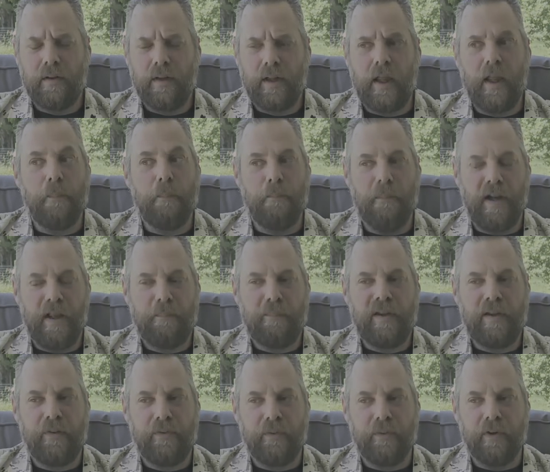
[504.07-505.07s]
It might be
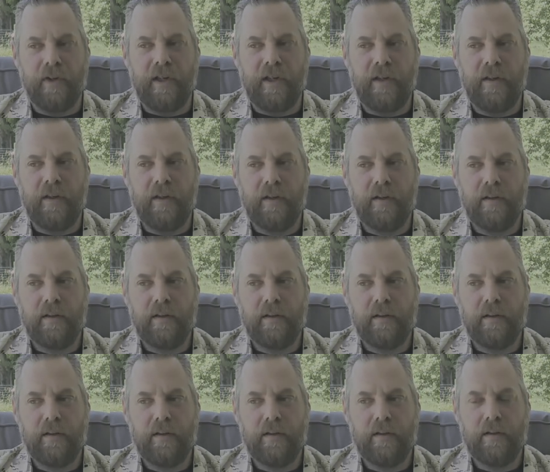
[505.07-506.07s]
3
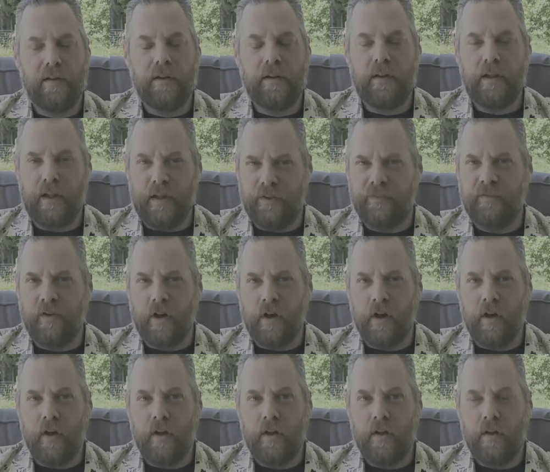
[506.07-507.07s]
as far,
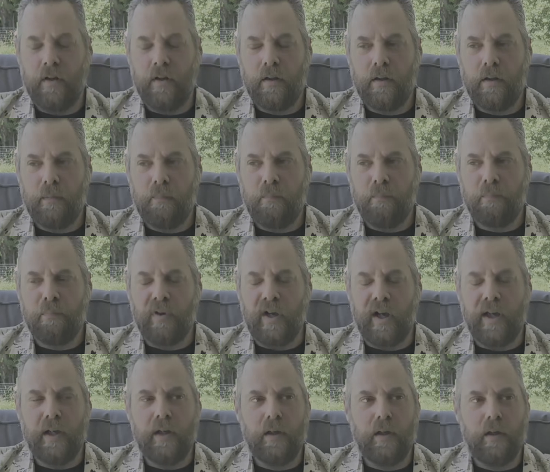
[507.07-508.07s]
but